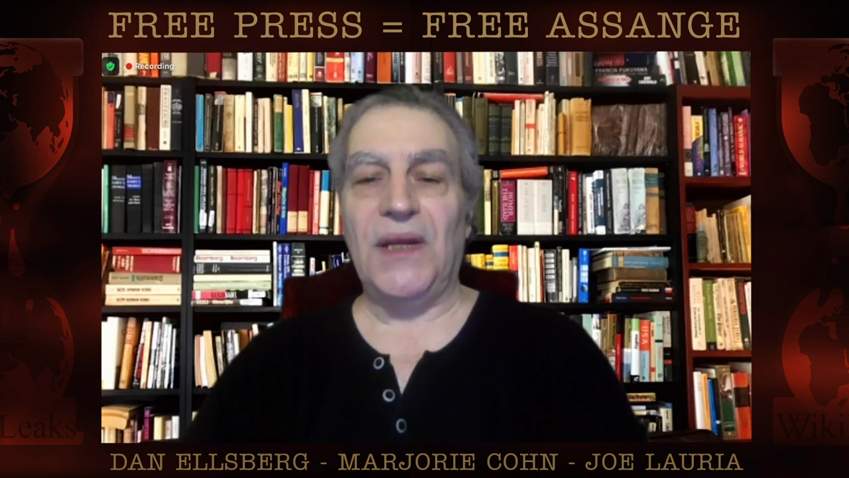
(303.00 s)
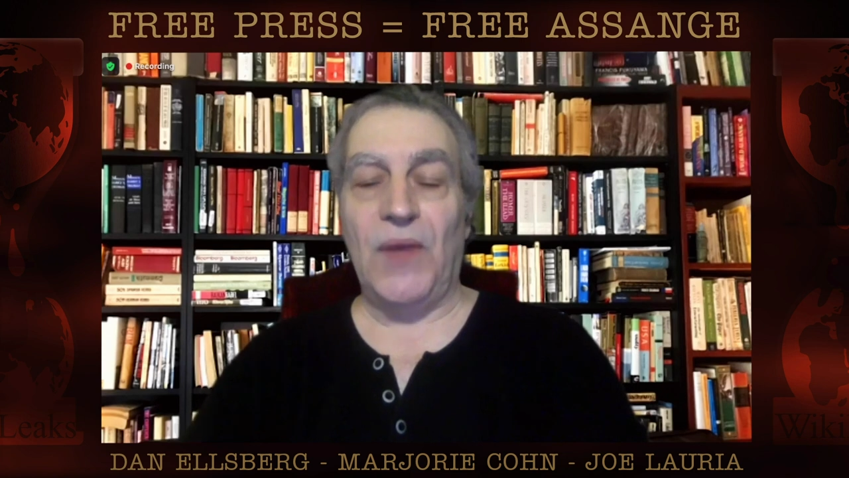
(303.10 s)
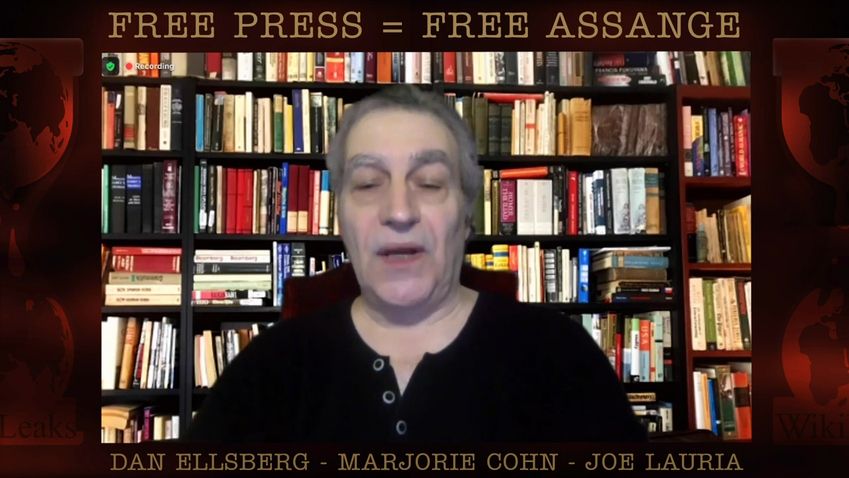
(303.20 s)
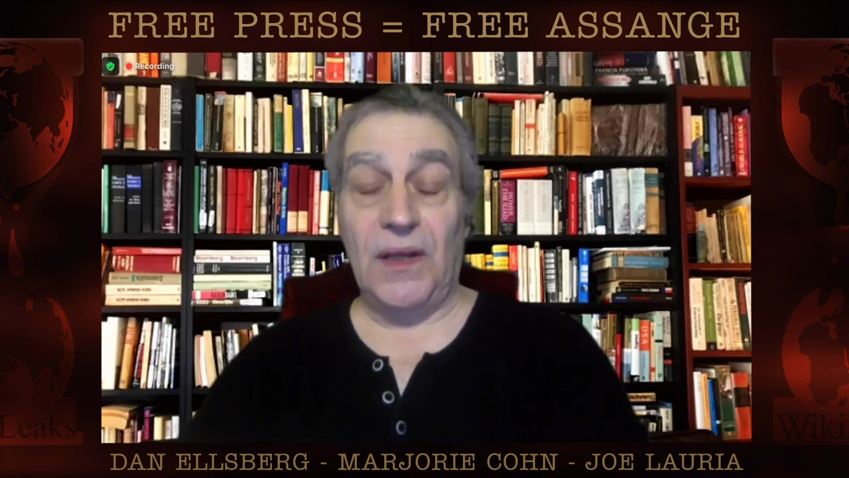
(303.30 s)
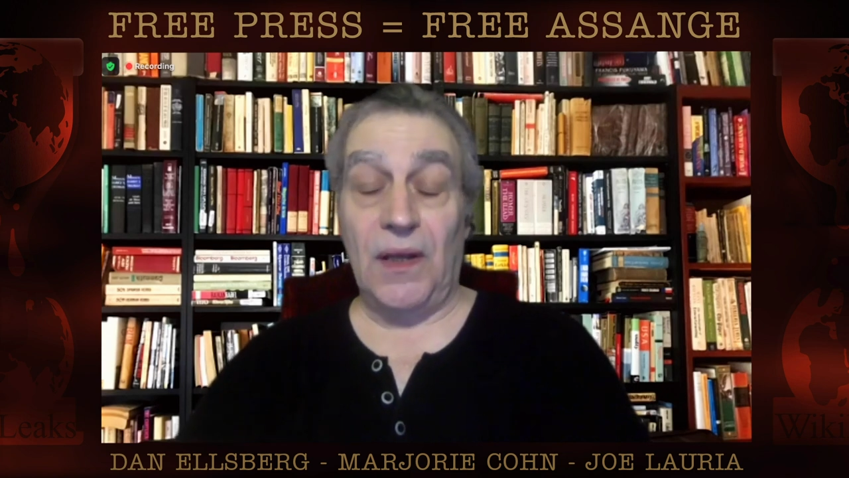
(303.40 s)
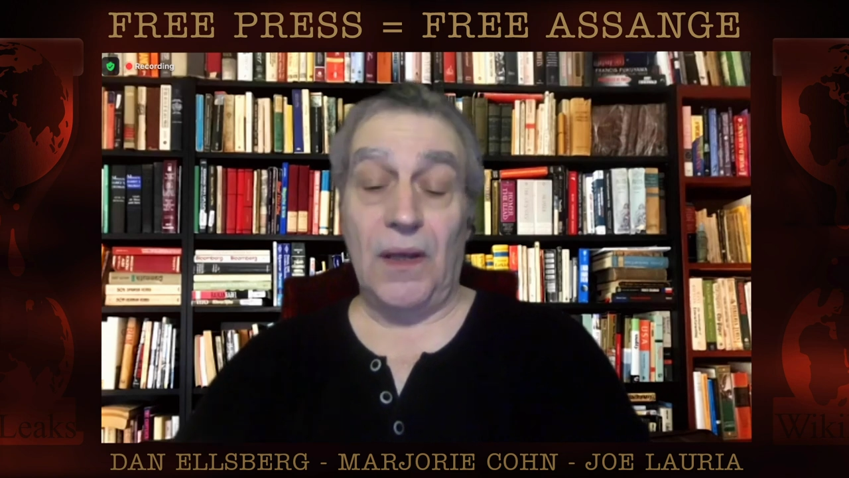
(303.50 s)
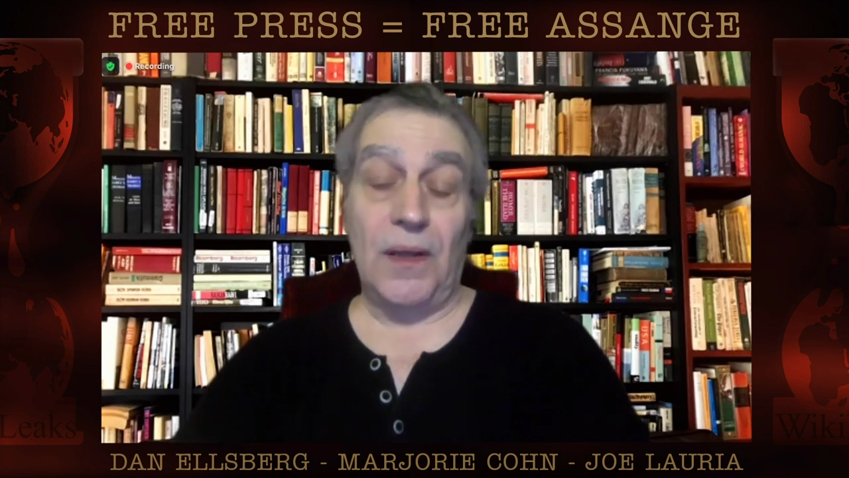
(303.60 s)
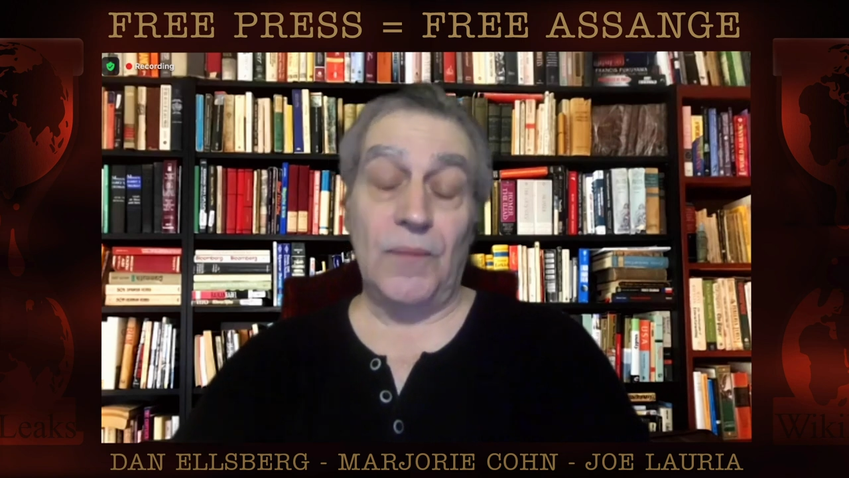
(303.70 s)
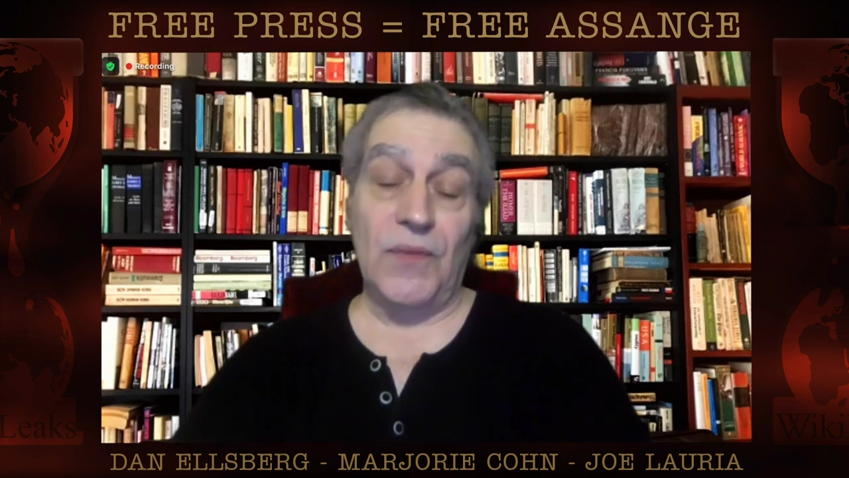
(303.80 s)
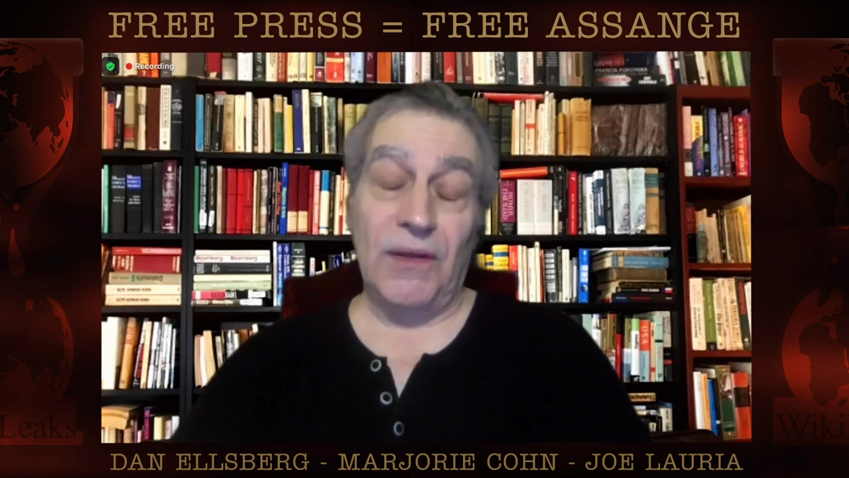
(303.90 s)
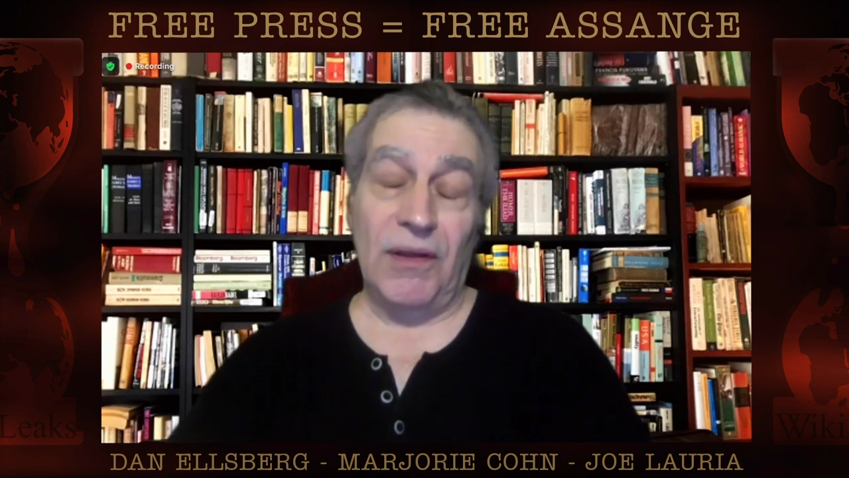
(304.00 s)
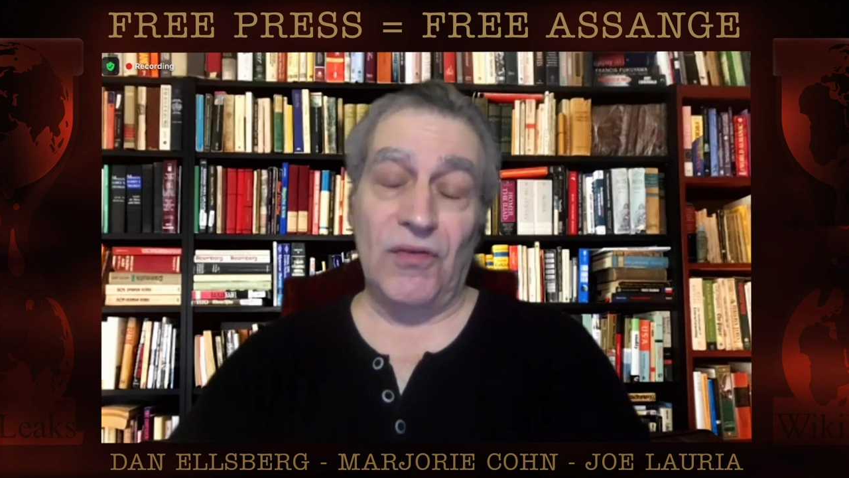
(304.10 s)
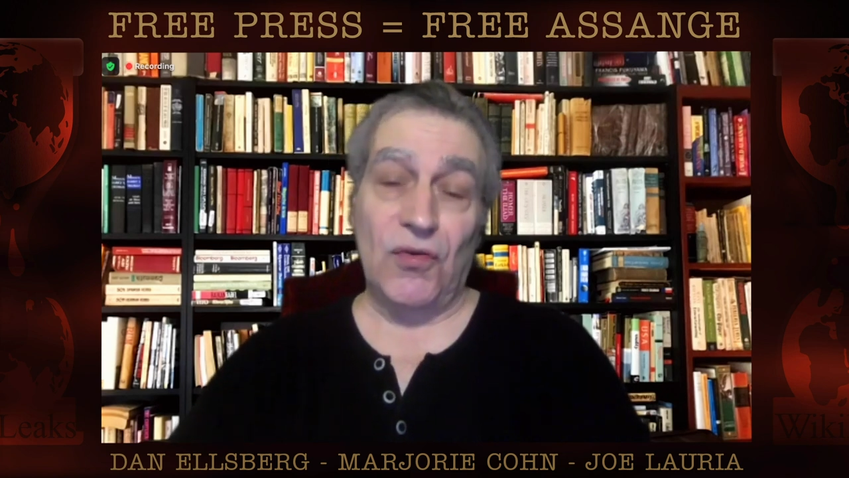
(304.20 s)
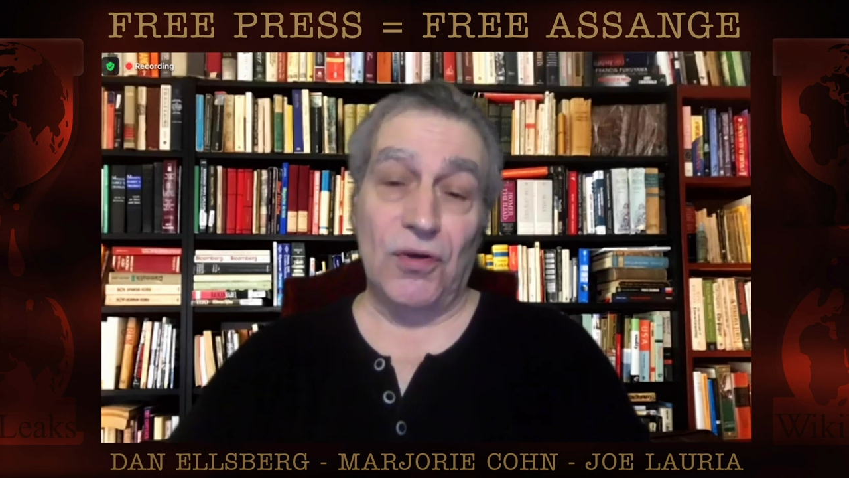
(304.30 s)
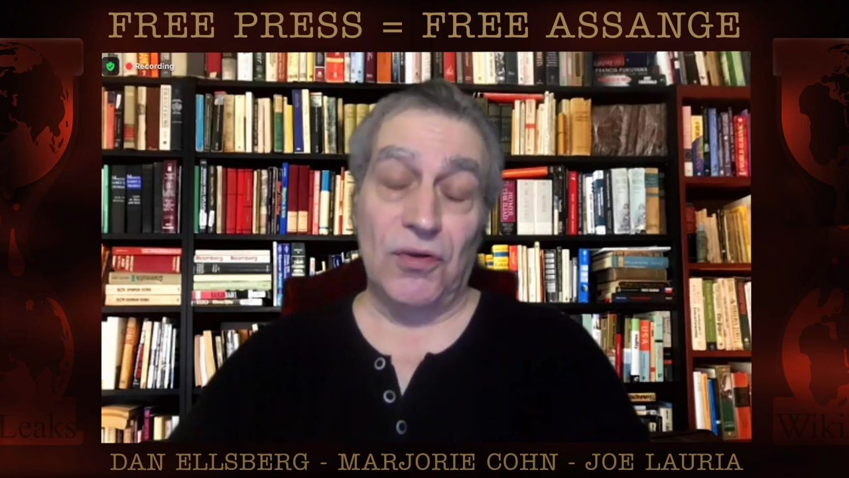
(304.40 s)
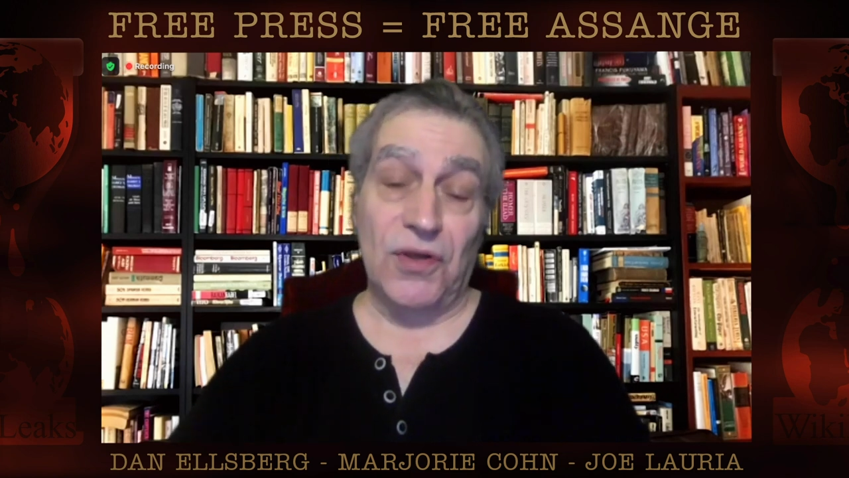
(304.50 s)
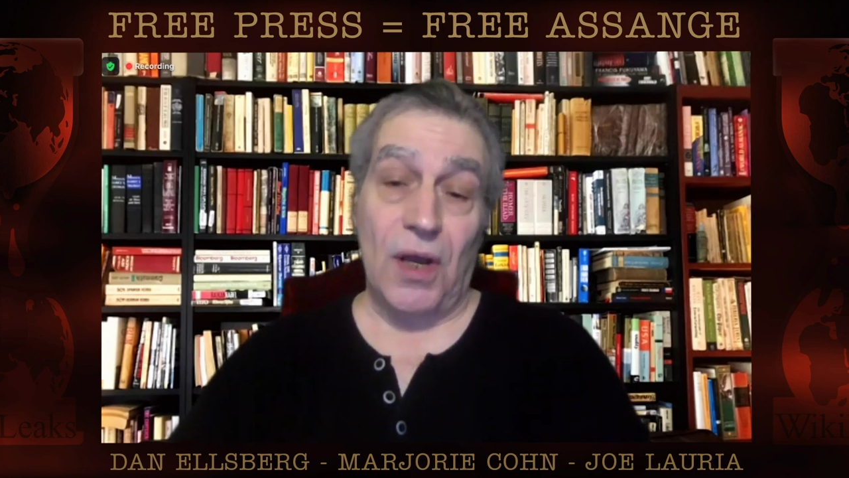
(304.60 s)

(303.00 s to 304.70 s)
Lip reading: many, many internal